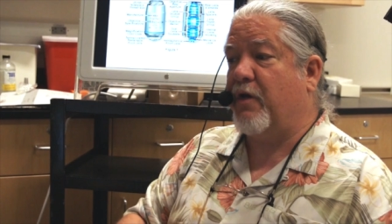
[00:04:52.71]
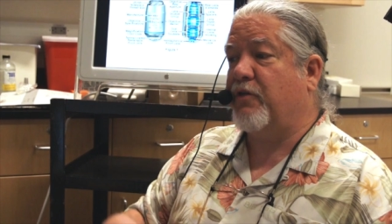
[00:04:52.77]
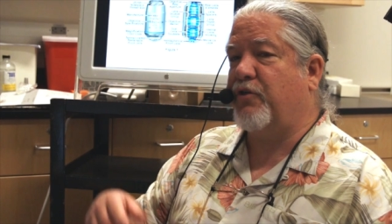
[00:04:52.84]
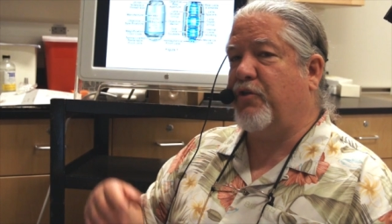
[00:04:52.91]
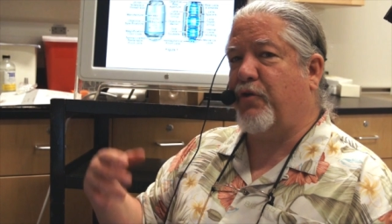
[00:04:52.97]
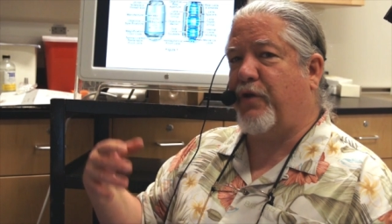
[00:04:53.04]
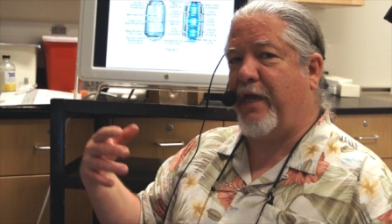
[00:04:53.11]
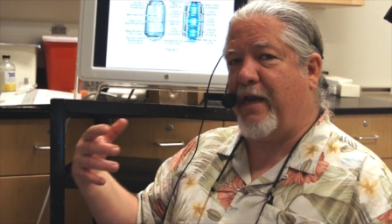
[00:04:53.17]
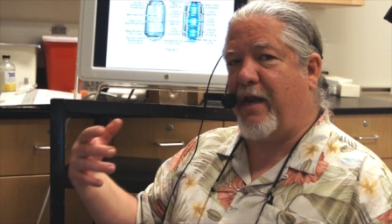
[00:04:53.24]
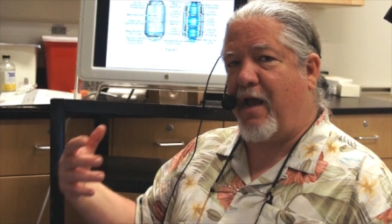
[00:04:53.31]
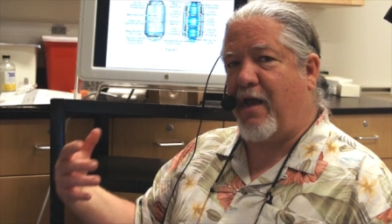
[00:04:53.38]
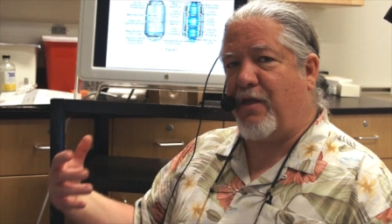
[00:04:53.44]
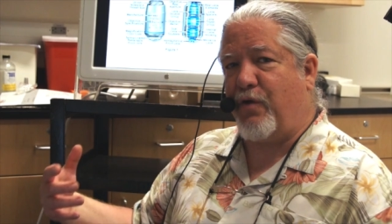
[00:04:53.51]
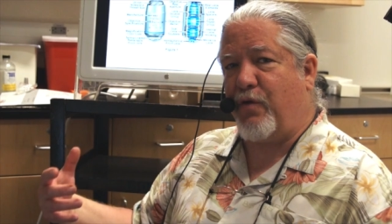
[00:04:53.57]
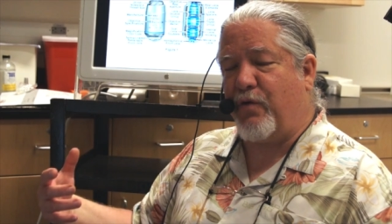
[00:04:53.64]
So you
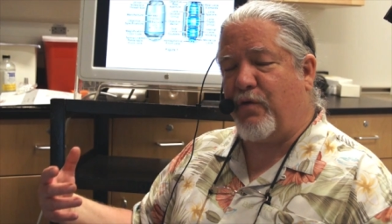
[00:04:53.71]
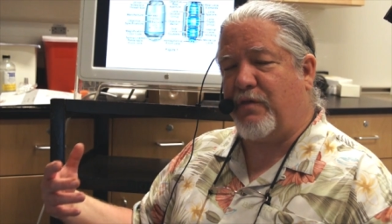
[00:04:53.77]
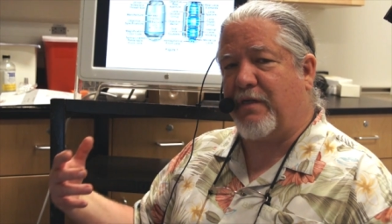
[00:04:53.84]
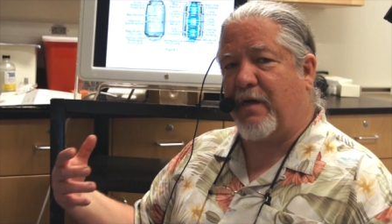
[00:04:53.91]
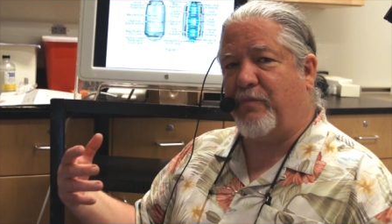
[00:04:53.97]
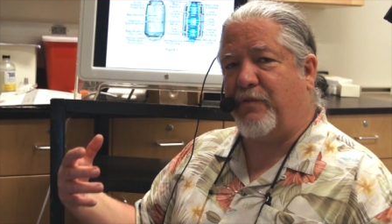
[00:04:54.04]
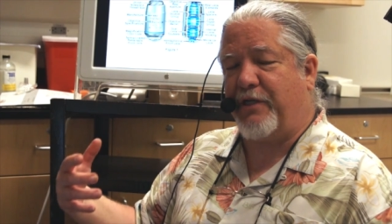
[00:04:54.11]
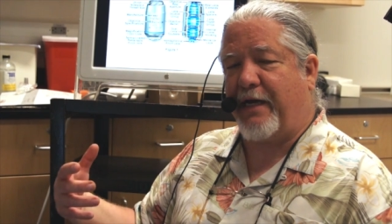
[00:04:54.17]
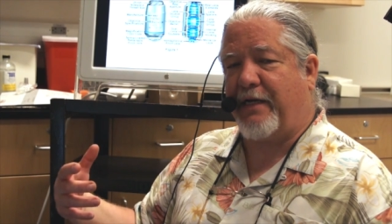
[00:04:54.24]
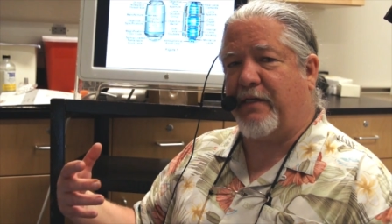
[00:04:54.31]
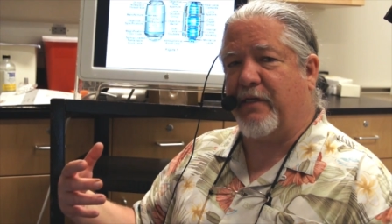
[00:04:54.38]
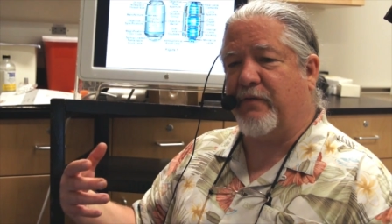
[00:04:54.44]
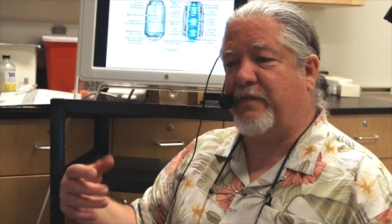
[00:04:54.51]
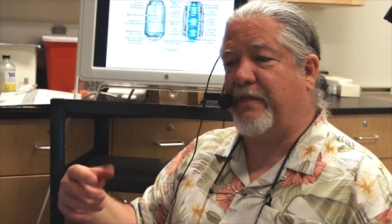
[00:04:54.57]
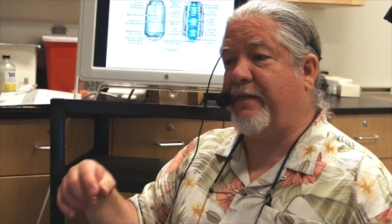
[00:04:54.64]
cannot use
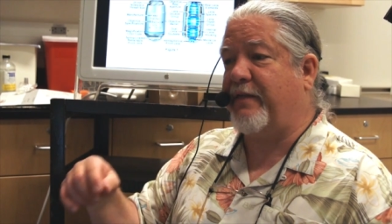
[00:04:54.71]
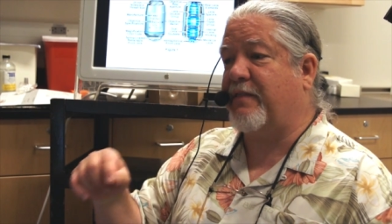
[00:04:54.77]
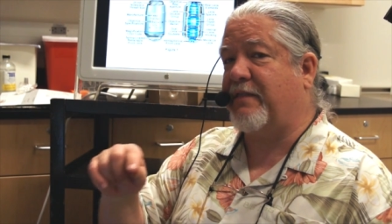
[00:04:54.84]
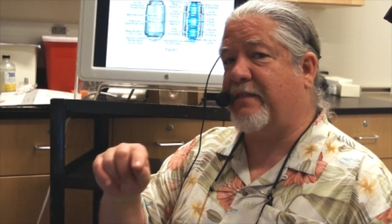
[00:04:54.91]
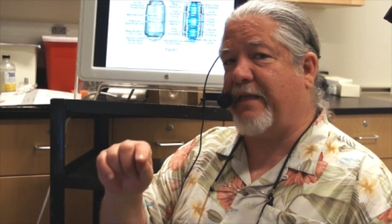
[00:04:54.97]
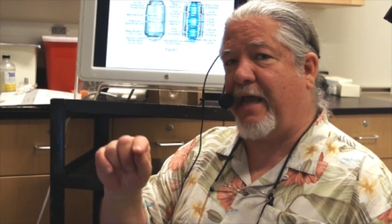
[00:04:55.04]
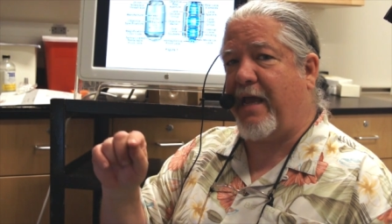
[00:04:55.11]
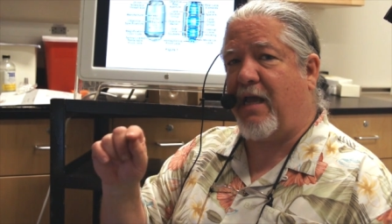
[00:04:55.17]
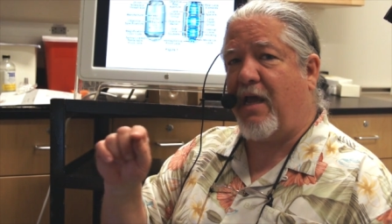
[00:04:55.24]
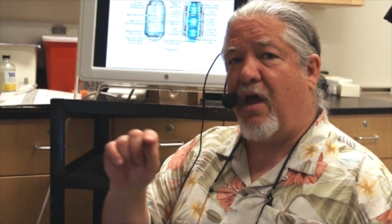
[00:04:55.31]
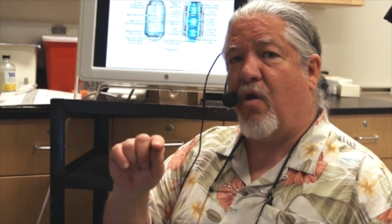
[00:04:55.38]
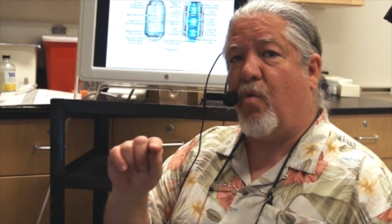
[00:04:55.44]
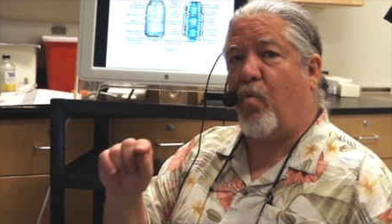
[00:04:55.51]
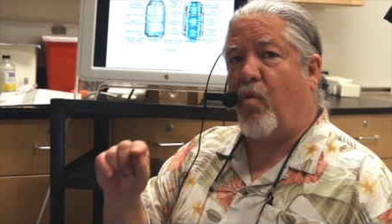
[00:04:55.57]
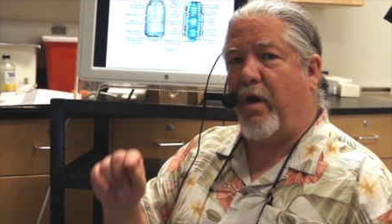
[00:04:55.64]
objectives that say
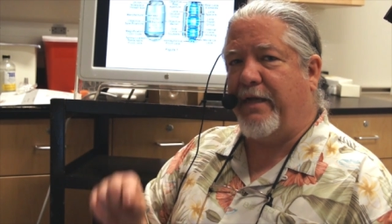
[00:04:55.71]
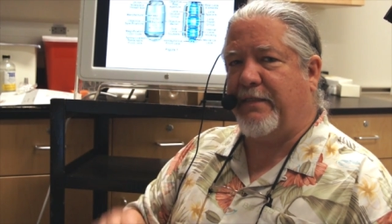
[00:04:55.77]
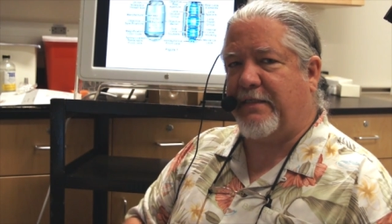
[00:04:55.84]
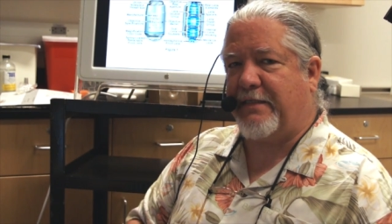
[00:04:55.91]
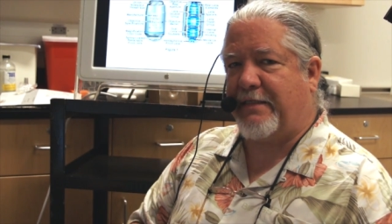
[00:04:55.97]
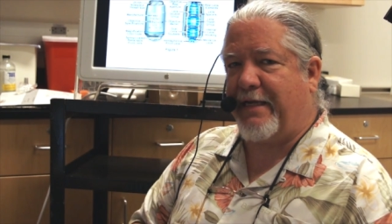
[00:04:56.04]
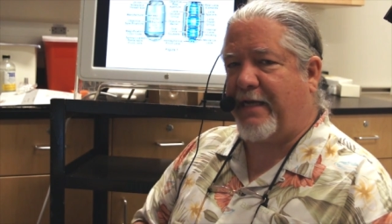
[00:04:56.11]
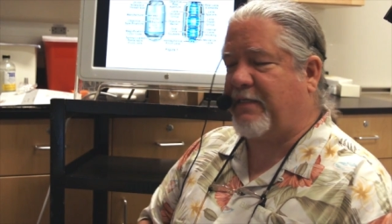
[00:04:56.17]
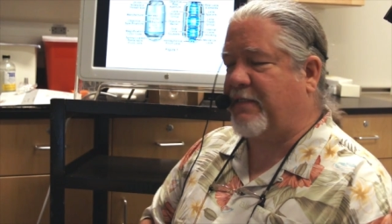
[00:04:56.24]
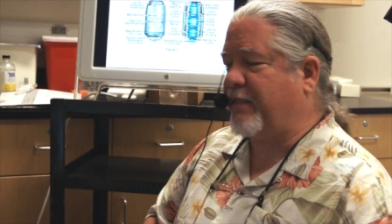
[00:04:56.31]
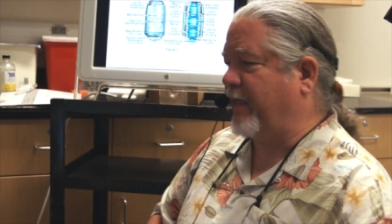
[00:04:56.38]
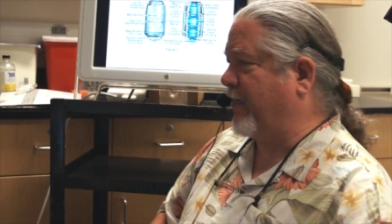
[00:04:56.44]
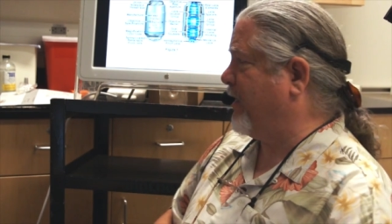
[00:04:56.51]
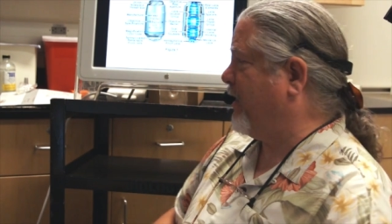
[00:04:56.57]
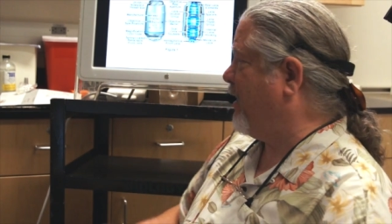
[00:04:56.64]

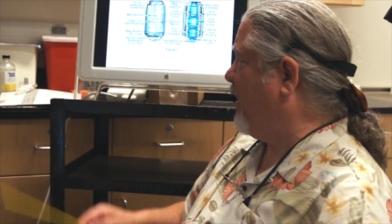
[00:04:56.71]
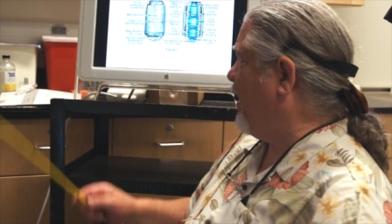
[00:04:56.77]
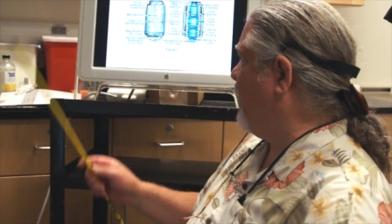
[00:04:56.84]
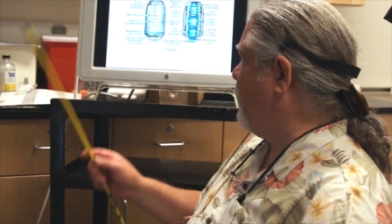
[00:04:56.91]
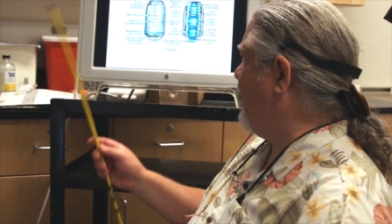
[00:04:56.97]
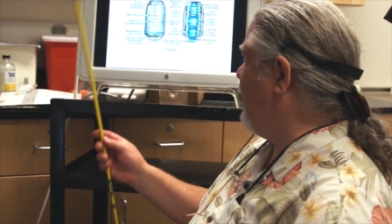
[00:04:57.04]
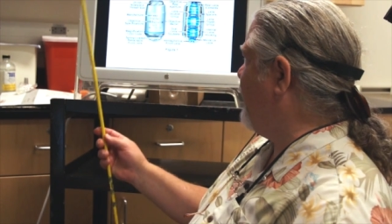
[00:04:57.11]
160, and